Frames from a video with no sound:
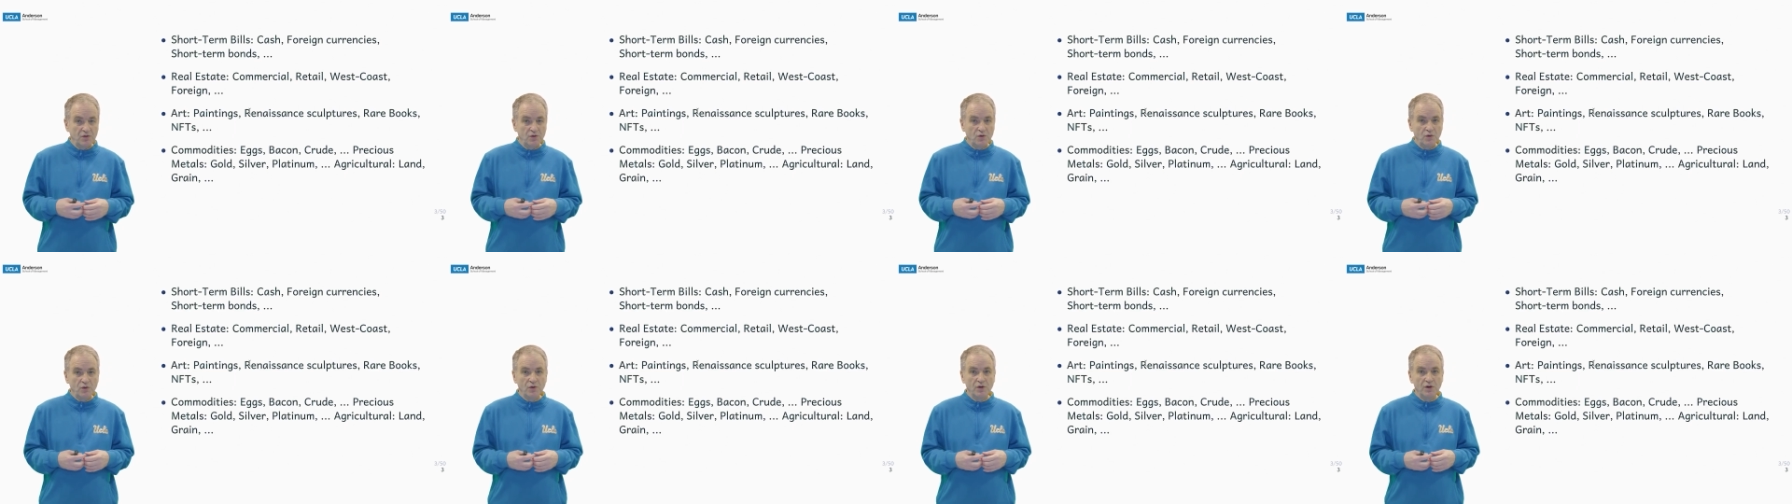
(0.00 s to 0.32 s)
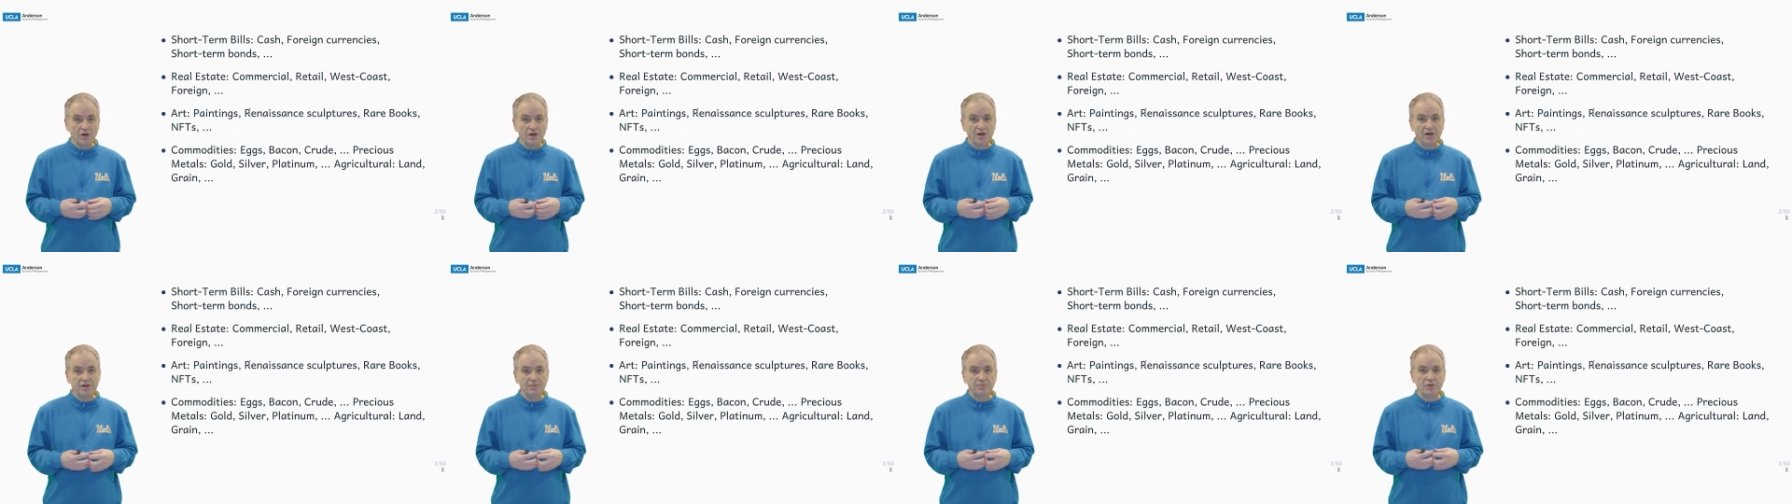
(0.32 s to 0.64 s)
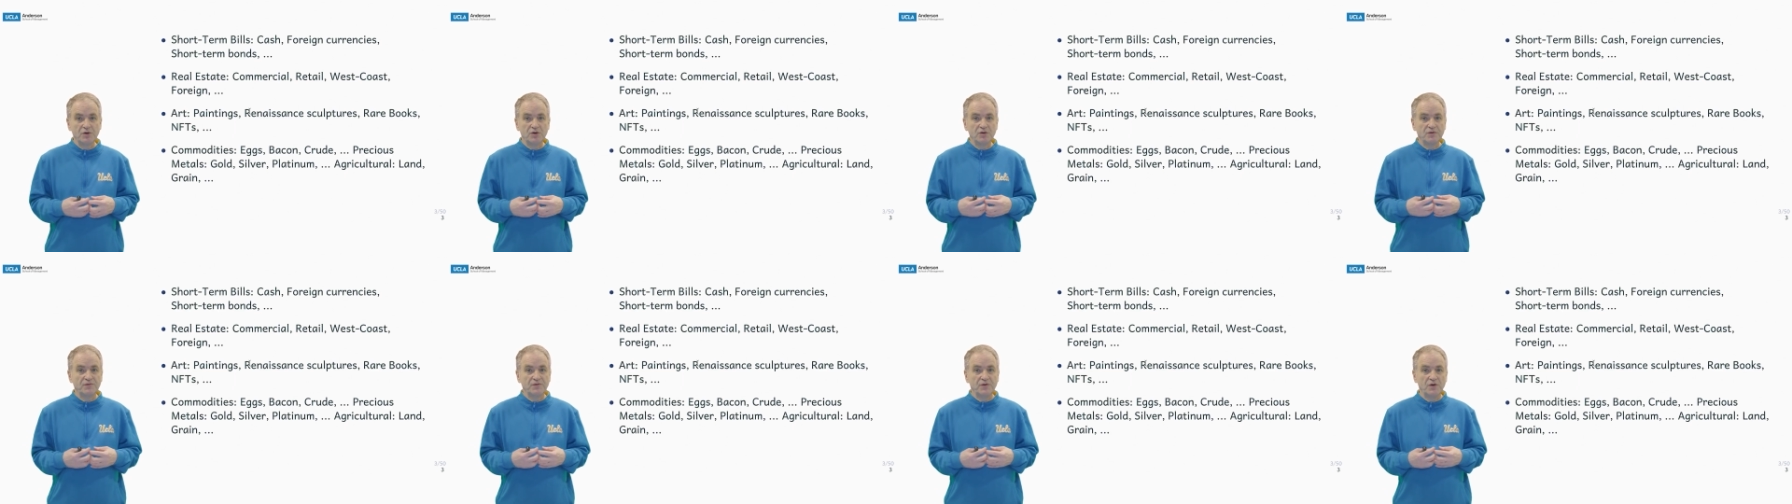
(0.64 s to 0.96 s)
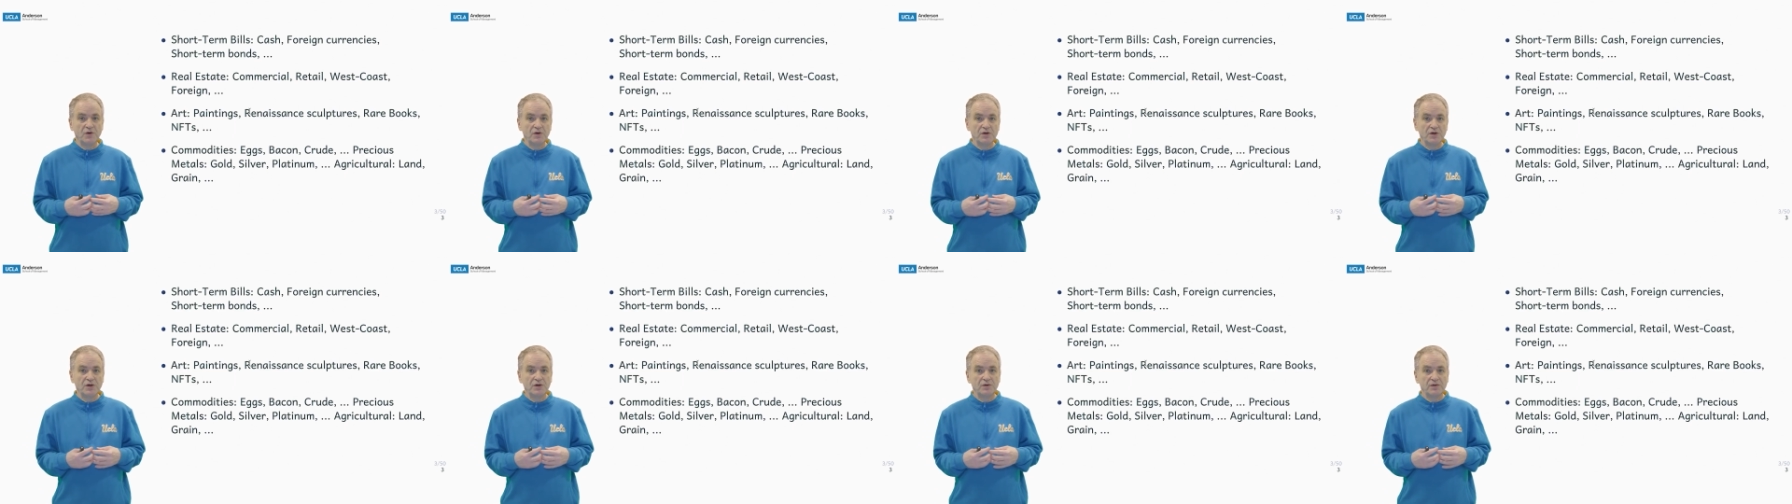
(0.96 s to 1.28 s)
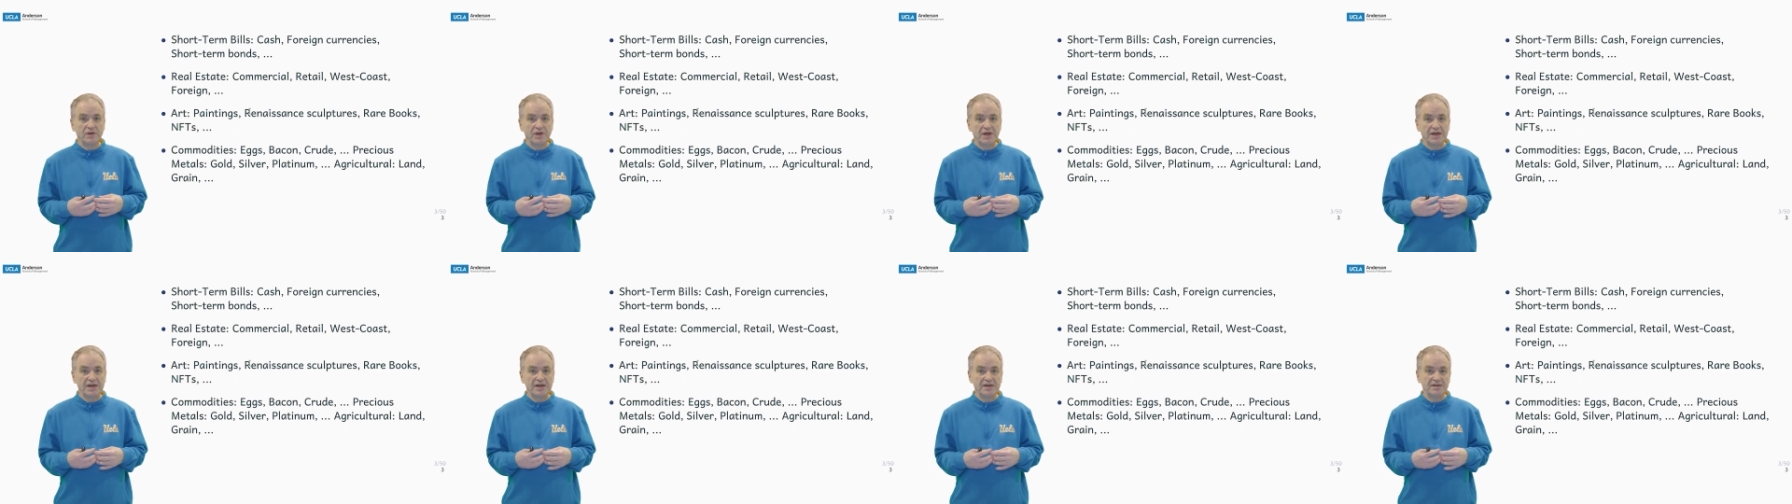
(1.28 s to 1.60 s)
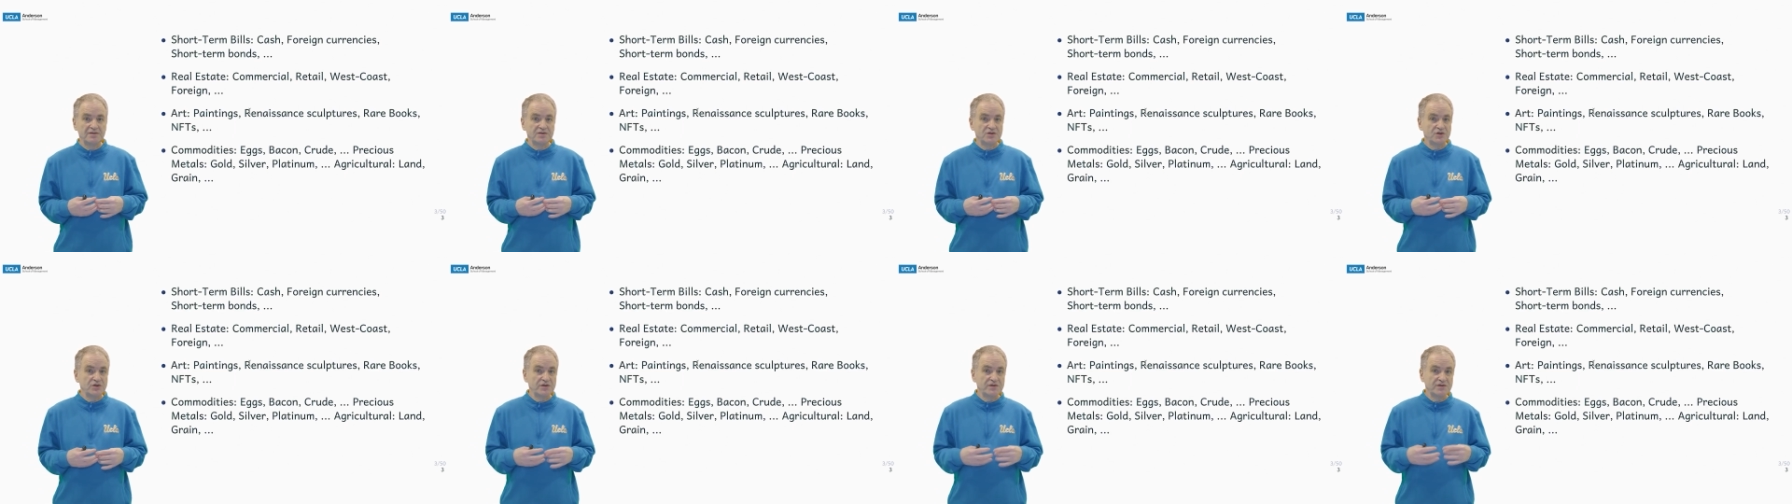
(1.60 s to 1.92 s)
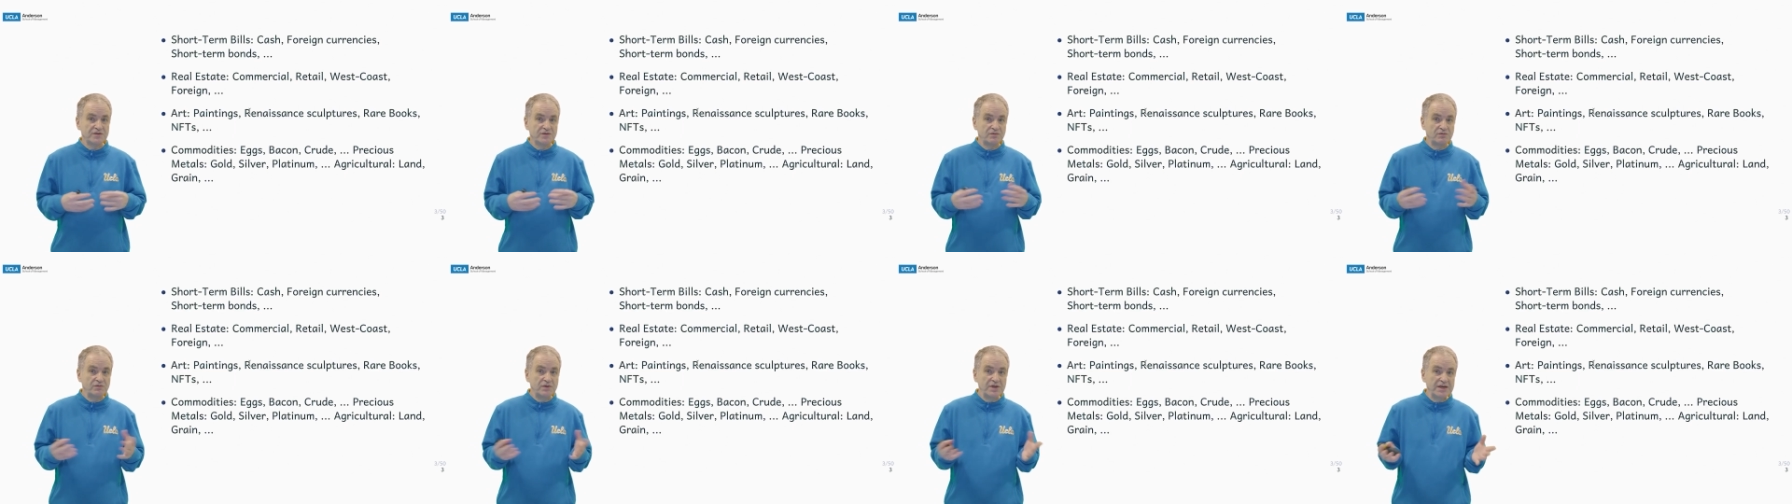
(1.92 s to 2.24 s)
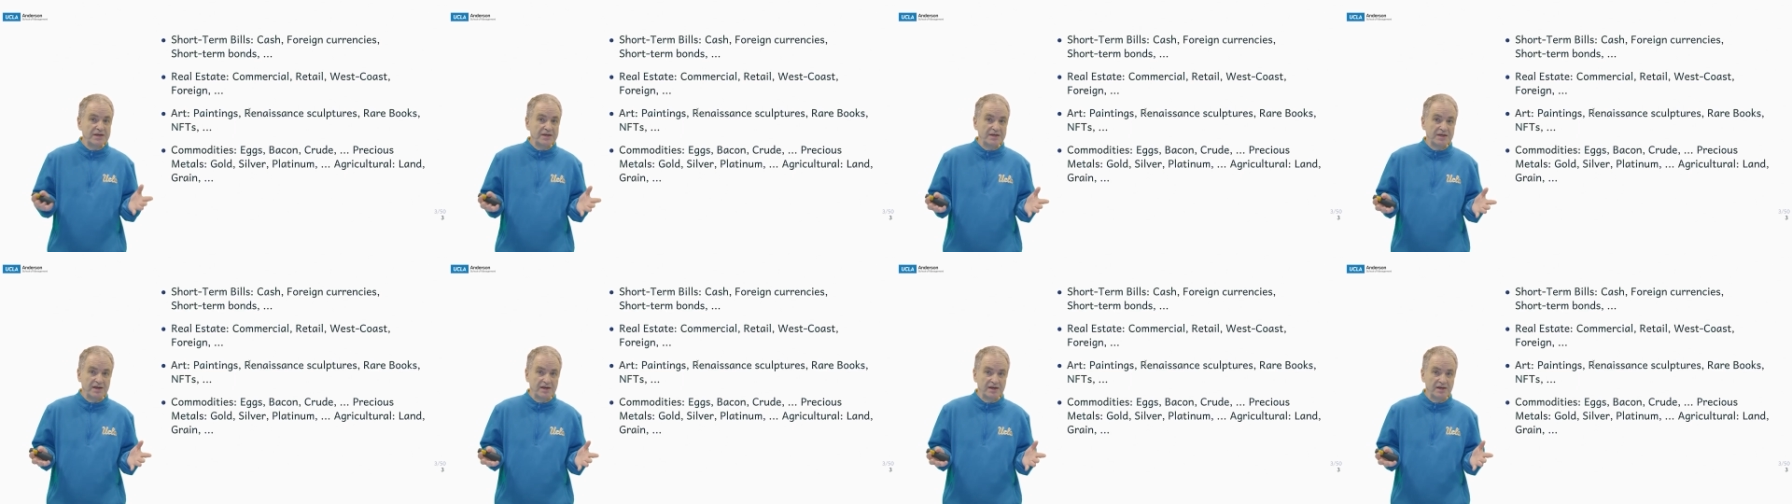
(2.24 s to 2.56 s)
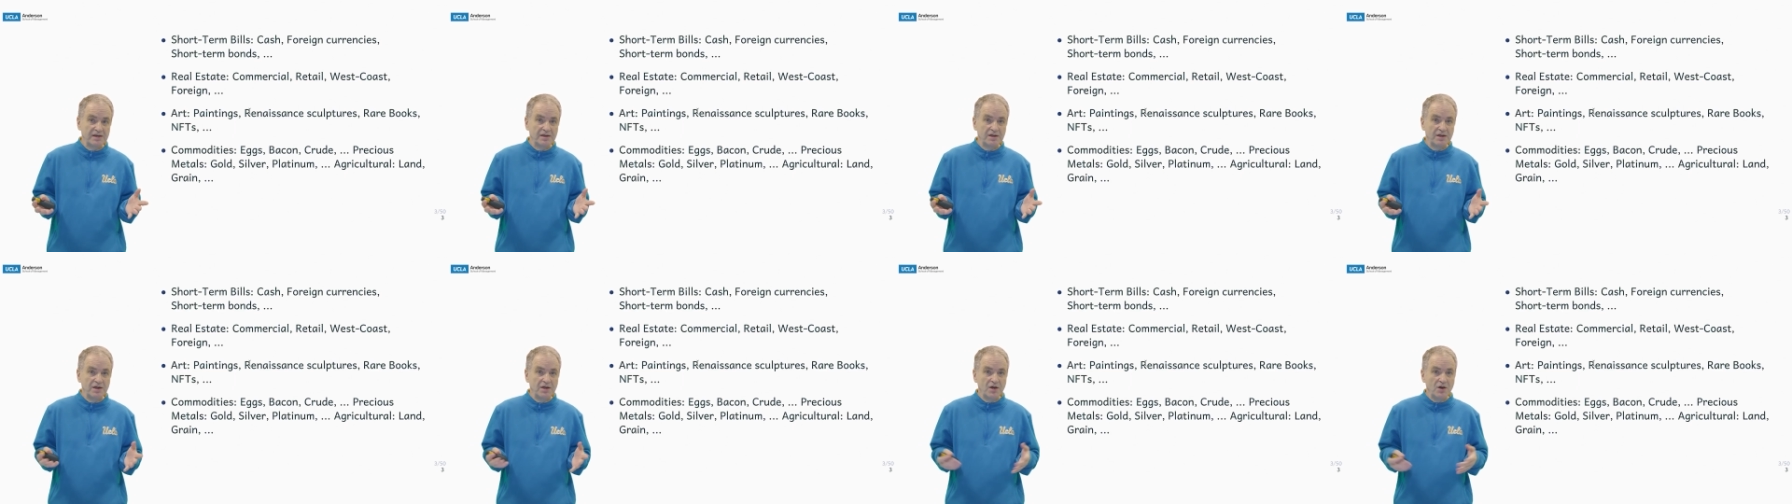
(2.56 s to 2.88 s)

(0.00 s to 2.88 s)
or a portfolio that has just retail